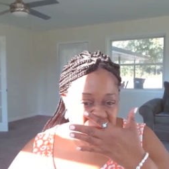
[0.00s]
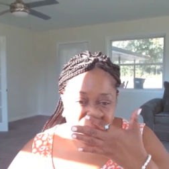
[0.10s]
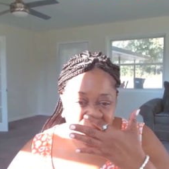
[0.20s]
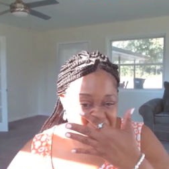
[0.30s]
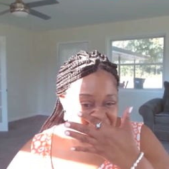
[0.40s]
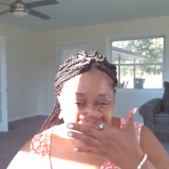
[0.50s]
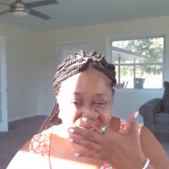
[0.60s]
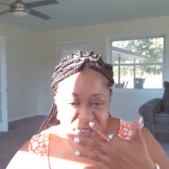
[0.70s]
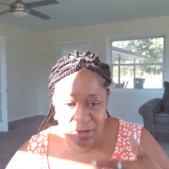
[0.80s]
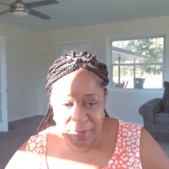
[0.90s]
who I
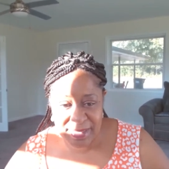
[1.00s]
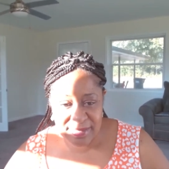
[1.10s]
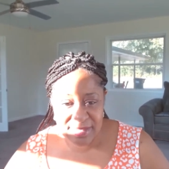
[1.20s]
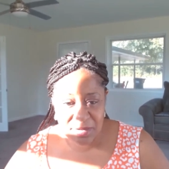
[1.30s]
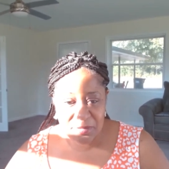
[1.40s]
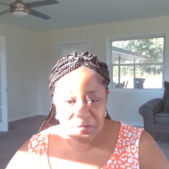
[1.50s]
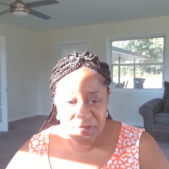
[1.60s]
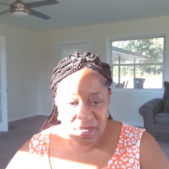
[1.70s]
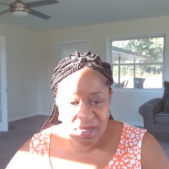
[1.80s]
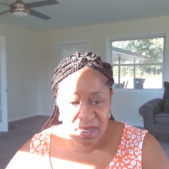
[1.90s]
consider myself
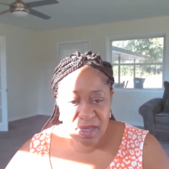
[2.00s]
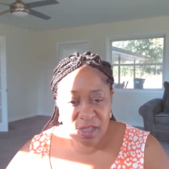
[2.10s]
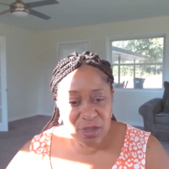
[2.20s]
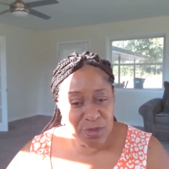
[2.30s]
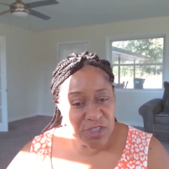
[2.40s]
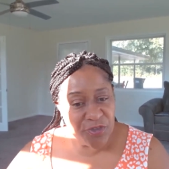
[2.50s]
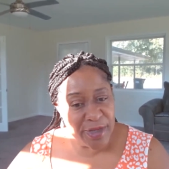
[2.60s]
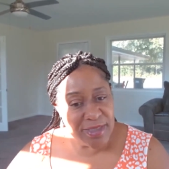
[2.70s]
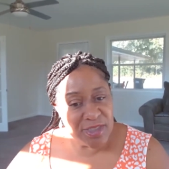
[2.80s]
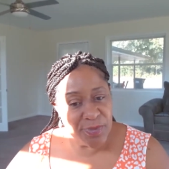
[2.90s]
close
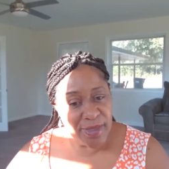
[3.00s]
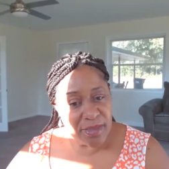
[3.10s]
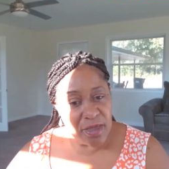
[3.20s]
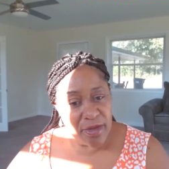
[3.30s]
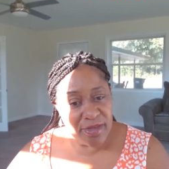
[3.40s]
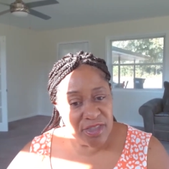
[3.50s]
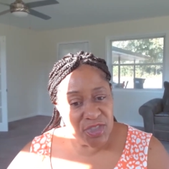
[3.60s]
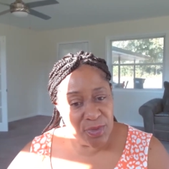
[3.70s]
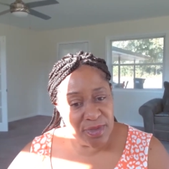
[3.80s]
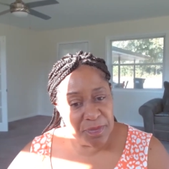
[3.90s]
friends with, are
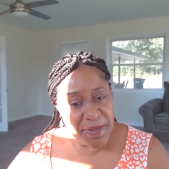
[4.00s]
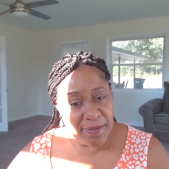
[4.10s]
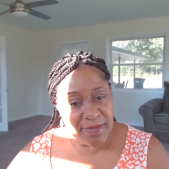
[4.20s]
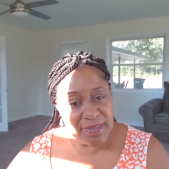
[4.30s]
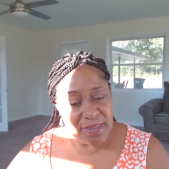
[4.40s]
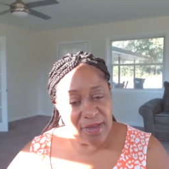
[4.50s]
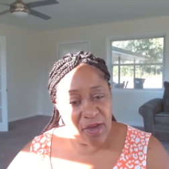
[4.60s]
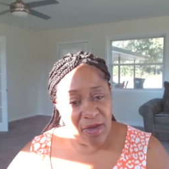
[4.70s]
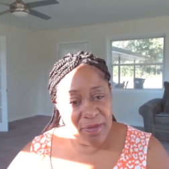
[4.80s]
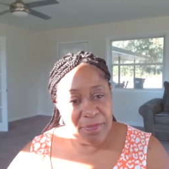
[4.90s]
concerned about is that
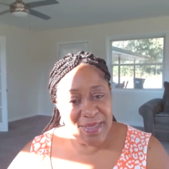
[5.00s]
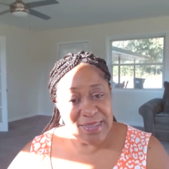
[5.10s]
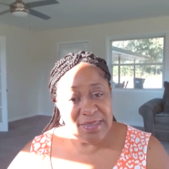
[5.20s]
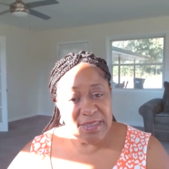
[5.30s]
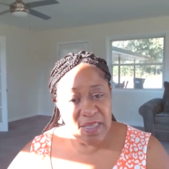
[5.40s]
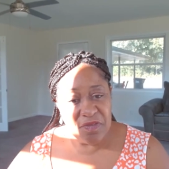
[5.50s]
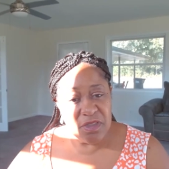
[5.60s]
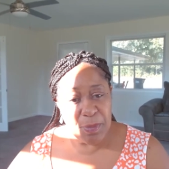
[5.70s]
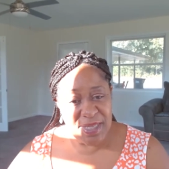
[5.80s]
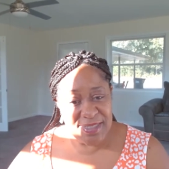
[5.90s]
there aren't many safe
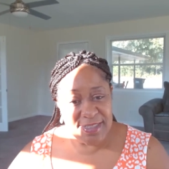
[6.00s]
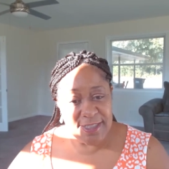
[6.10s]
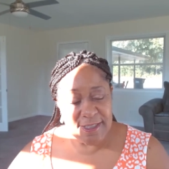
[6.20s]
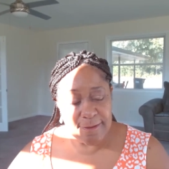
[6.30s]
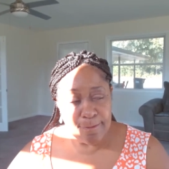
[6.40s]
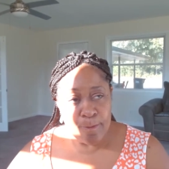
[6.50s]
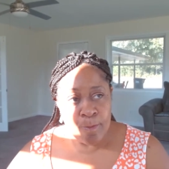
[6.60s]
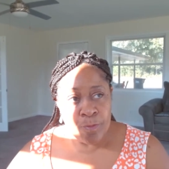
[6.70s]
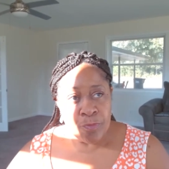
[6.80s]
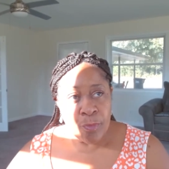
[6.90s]
spaces
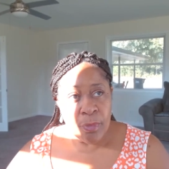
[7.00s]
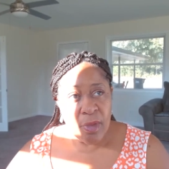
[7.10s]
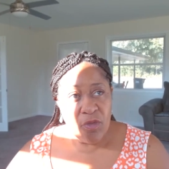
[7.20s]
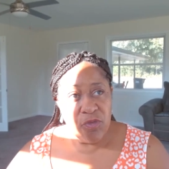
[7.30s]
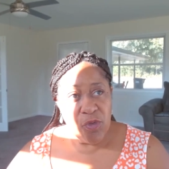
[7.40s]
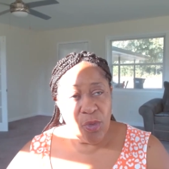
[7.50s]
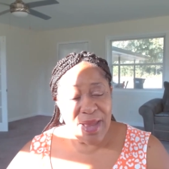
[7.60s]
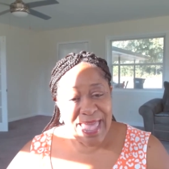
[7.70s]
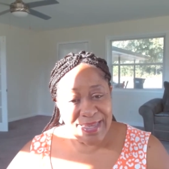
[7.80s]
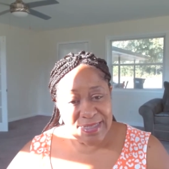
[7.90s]
for
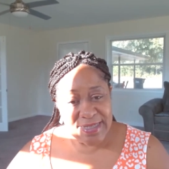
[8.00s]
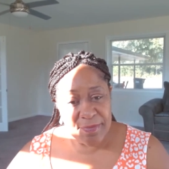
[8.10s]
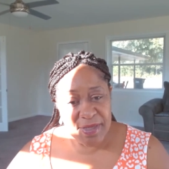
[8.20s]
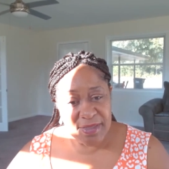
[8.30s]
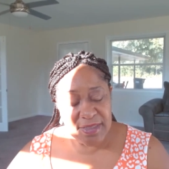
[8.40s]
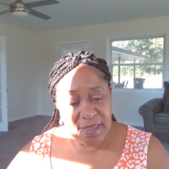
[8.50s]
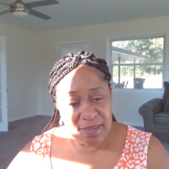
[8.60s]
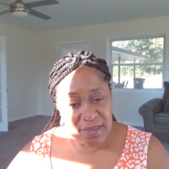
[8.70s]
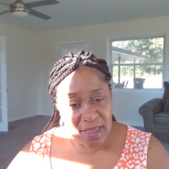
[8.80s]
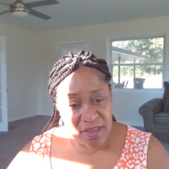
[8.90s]
academics to get
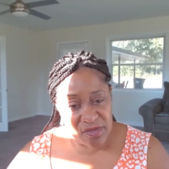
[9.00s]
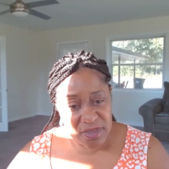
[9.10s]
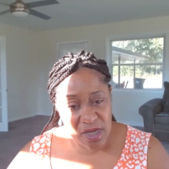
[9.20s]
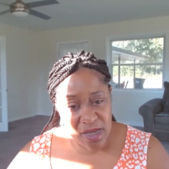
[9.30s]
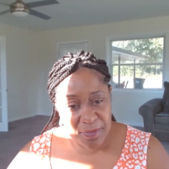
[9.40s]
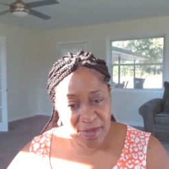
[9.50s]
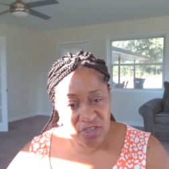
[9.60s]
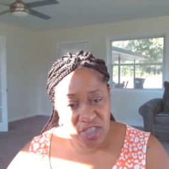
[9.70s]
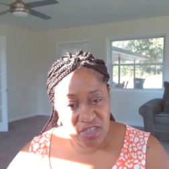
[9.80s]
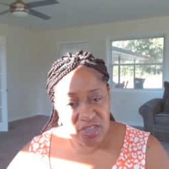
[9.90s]
together and talk about
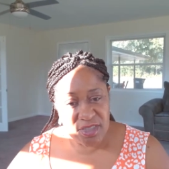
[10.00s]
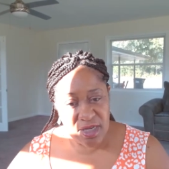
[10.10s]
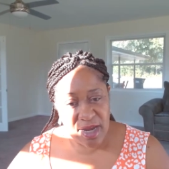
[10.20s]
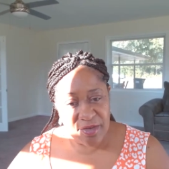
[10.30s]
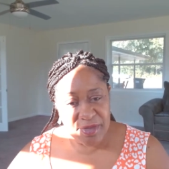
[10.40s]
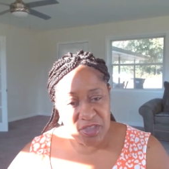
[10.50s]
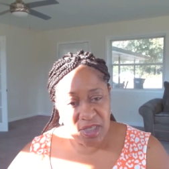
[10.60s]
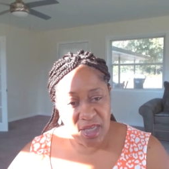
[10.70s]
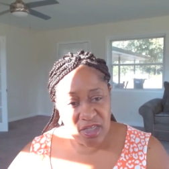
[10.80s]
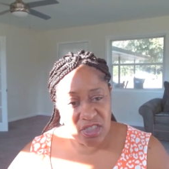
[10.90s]
changes in higher
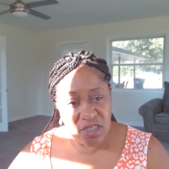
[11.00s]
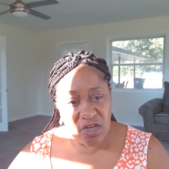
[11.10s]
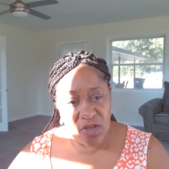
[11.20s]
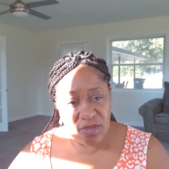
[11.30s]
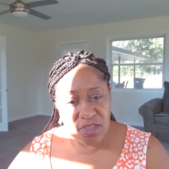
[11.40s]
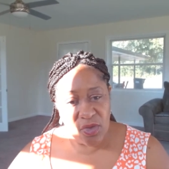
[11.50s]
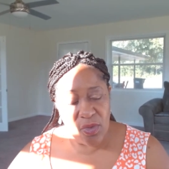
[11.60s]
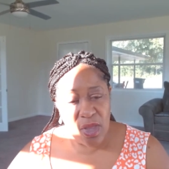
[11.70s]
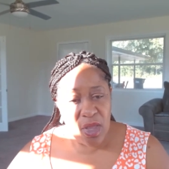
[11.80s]
education. And also,